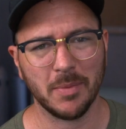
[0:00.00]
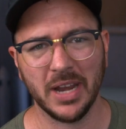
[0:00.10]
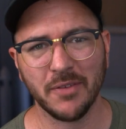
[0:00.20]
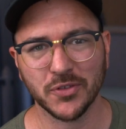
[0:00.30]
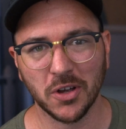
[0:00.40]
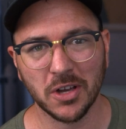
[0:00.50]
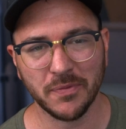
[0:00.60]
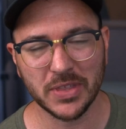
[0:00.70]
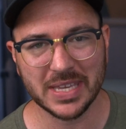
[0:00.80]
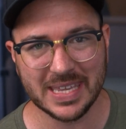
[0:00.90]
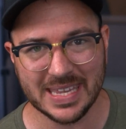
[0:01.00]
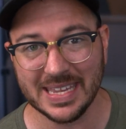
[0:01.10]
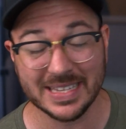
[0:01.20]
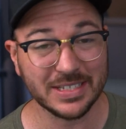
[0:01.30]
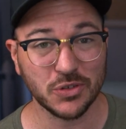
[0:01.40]
I mean, after all, if the
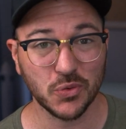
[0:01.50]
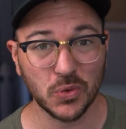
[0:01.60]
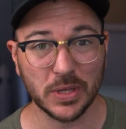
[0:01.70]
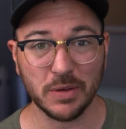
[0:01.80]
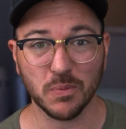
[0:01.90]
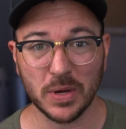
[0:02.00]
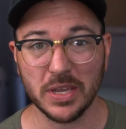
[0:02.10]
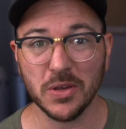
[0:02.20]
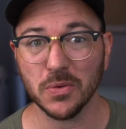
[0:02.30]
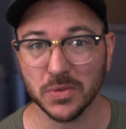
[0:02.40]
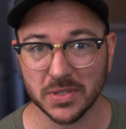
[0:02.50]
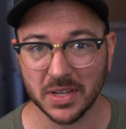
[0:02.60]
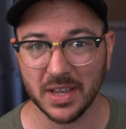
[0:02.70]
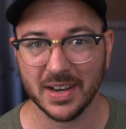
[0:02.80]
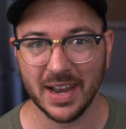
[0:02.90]
key is truly reuse,
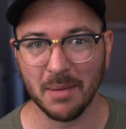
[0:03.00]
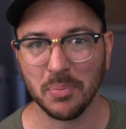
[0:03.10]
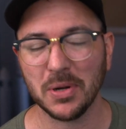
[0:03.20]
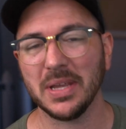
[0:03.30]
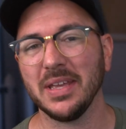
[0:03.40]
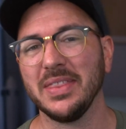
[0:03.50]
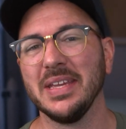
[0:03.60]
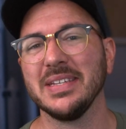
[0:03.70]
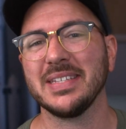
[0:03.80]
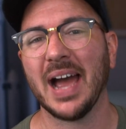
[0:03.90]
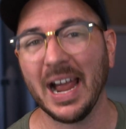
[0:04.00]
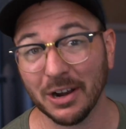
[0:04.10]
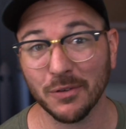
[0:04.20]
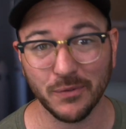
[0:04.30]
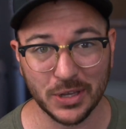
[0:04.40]
not putting the
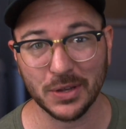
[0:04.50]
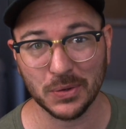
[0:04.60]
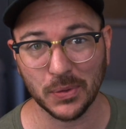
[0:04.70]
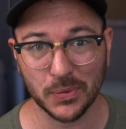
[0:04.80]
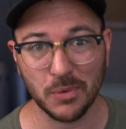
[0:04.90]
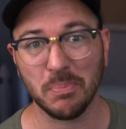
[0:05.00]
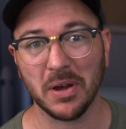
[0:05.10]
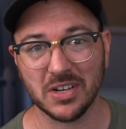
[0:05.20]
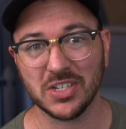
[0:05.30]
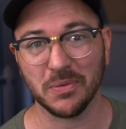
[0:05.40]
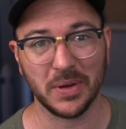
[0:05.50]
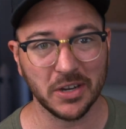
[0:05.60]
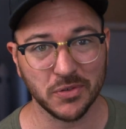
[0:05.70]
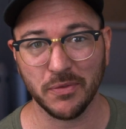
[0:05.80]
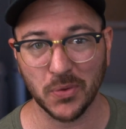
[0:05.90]
entire vehicle through punishing
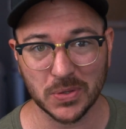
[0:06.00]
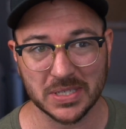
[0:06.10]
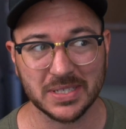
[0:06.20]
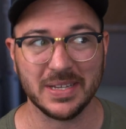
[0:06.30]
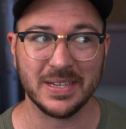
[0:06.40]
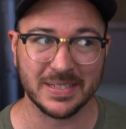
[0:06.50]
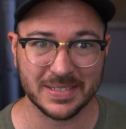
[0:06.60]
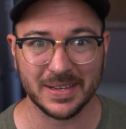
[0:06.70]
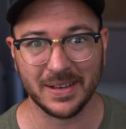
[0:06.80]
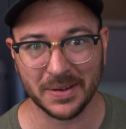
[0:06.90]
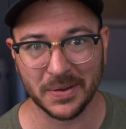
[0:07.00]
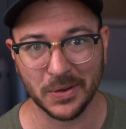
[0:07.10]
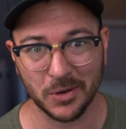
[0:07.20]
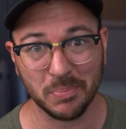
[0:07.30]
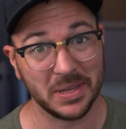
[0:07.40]
reentry forces is a
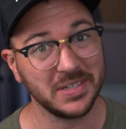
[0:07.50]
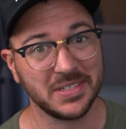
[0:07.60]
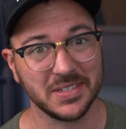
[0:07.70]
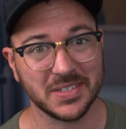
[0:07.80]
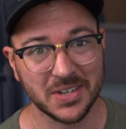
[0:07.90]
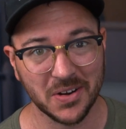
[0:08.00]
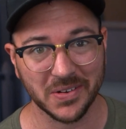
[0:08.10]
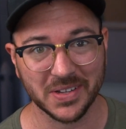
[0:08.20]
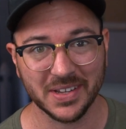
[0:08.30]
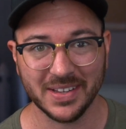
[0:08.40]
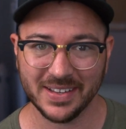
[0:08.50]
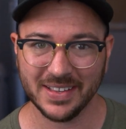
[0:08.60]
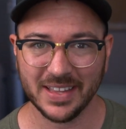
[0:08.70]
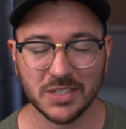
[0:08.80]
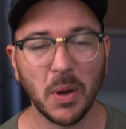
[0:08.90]
good place to start.
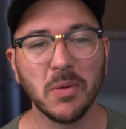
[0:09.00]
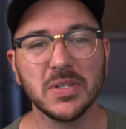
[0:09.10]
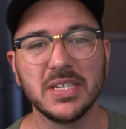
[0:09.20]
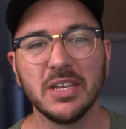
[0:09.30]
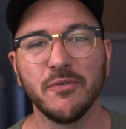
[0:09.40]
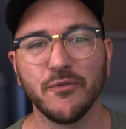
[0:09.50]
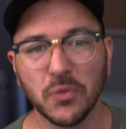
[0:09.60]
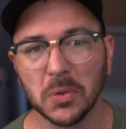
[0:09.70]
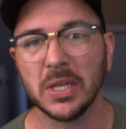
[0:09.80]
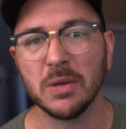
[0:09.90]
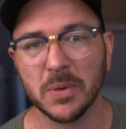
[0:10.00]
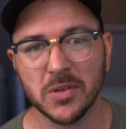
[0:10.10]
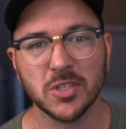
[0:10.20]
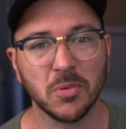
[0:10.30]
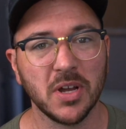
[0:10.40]
That's why we're seeing fully
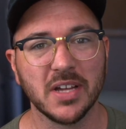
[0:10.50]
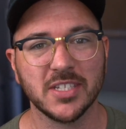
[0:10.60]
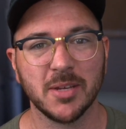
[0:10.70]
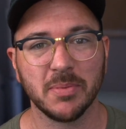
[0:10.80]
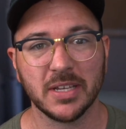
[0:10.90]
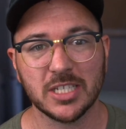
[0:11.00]
reusable concept like